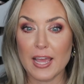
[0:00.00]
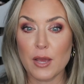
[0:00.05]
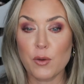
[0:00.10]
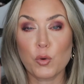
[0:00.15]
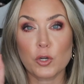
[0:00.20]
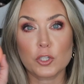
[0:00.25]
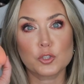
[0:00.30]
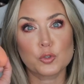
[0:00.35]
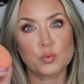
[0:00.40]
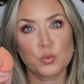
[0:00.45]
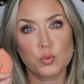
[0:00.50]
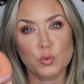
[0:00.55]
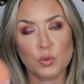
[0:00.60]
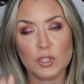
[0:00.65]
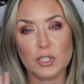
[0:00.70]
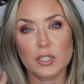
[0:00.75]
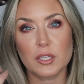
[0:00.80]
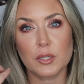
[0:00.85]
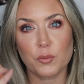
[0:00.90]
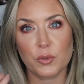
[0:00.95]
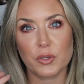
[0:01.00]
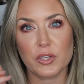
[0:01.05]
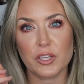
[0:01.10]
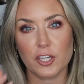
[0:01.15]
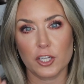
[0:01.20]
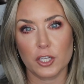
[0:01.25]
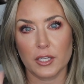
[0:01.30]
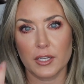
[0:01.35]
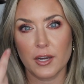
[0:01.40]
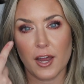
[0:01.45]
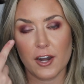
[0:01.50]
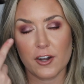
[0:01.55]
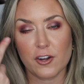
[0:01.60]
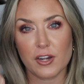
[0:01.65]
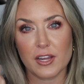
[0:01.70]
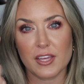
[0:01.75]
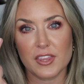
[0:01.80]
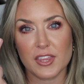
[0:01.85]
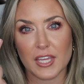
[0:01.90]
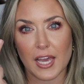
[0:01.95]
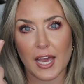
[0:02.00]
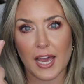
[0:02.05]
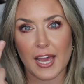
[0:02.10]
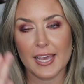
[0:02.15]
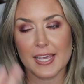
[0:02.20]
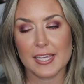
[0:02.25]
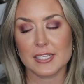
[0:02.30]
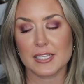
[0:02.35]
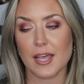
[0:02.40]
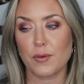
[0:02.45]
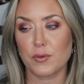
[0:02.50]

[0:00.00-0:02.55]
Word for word: It works really, really good underneath the eyes.